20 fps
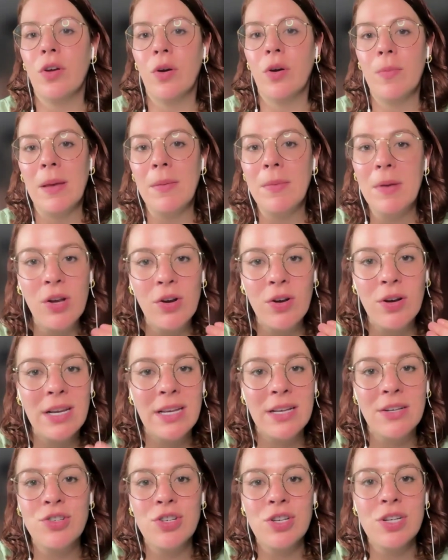Maybe you're an
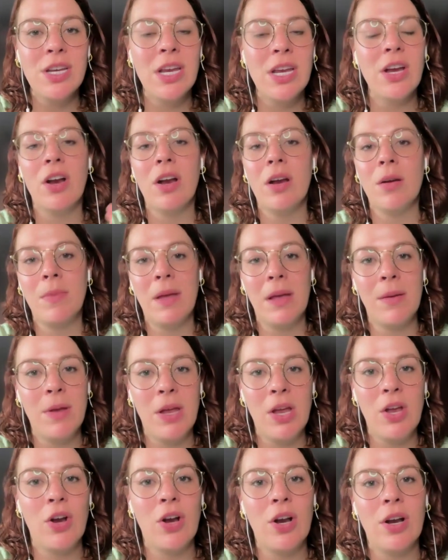engineer, maybe
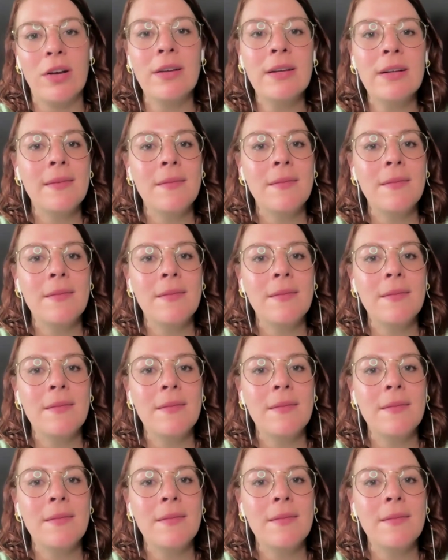you're,